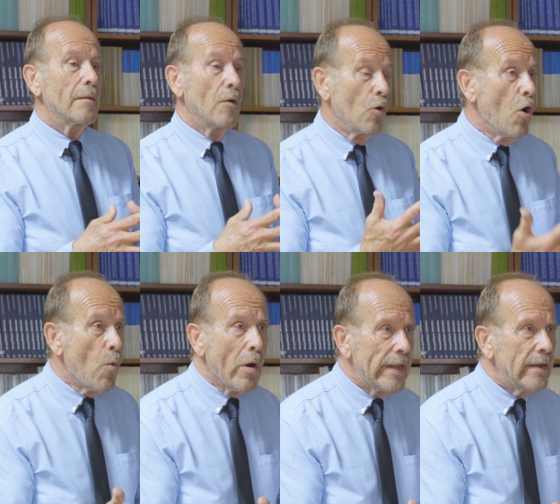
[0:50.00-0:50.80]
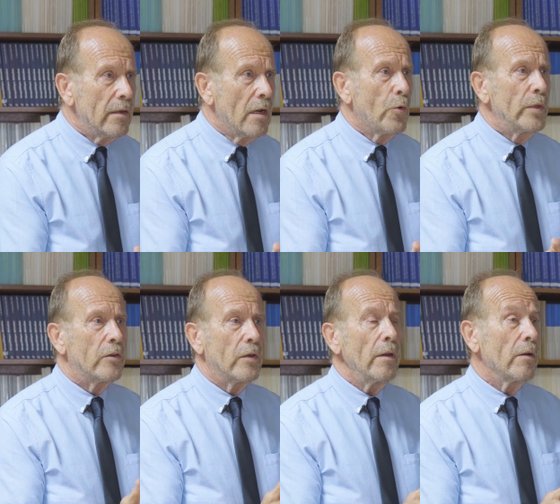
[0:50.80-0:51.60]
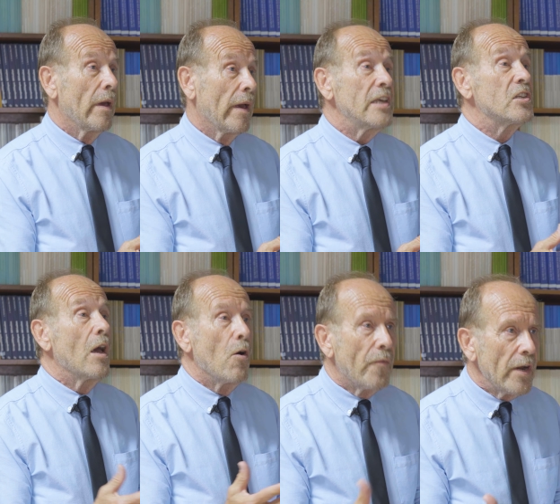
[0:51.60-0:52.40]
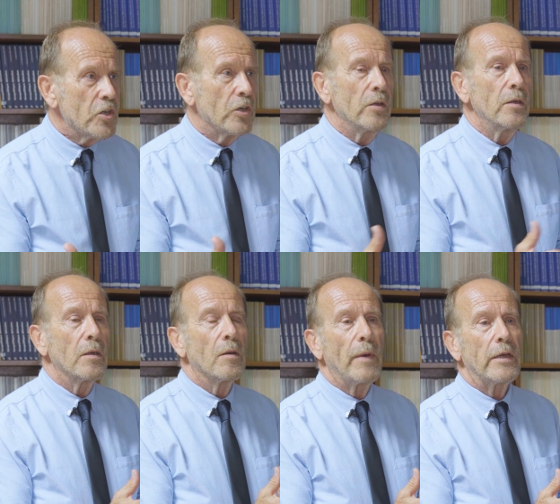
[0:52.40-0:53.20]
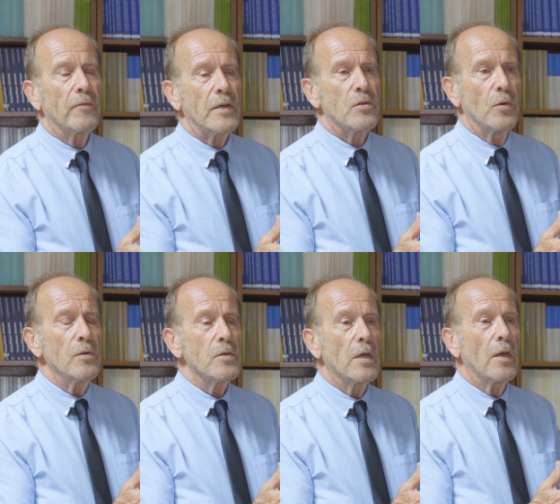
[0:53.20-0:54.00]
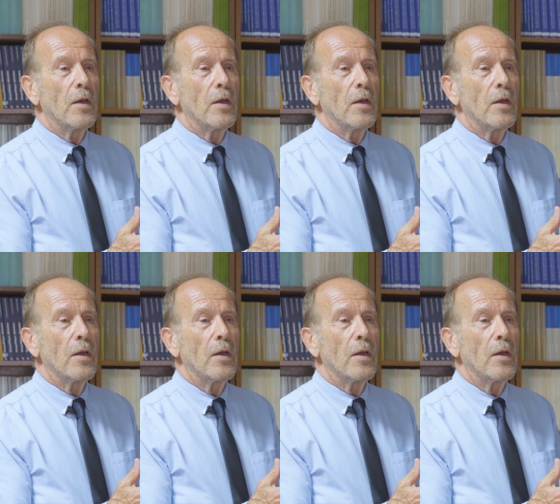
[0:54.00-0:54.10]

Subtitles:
lower liquidity, risk aversion by investors.